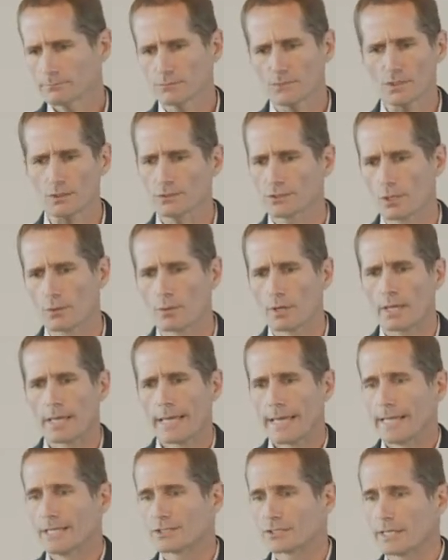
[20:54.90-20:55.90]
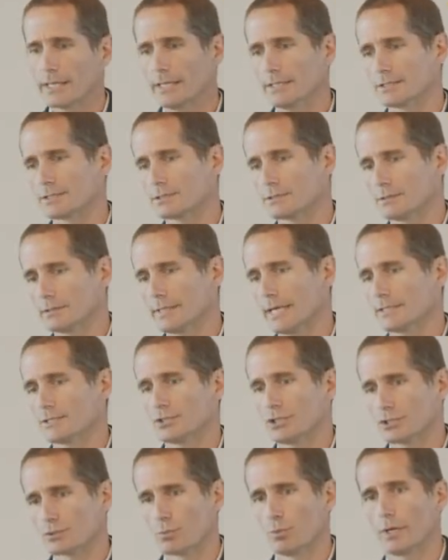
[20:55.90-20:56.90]
So that's
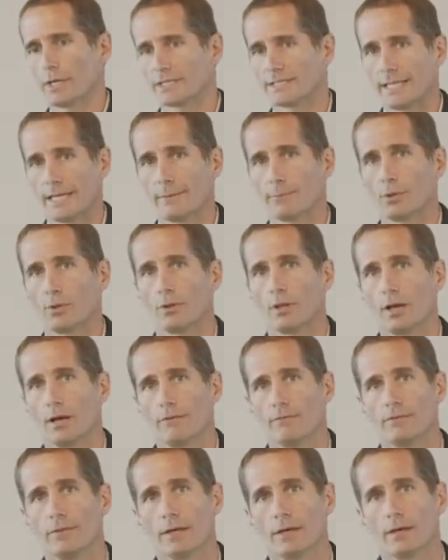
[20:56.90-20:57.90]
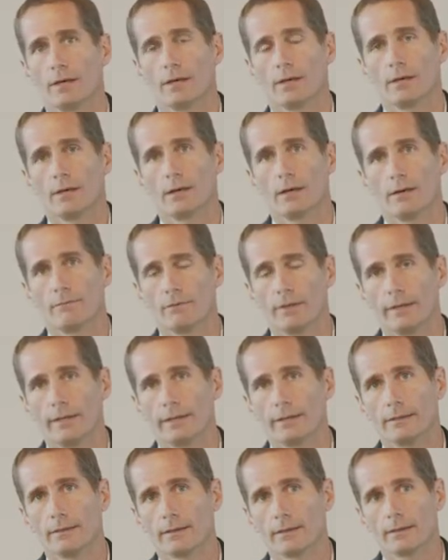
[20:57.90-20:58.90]
just one example of
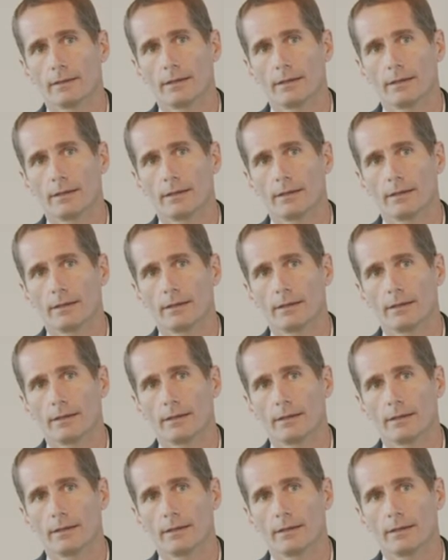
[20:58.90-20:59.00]
the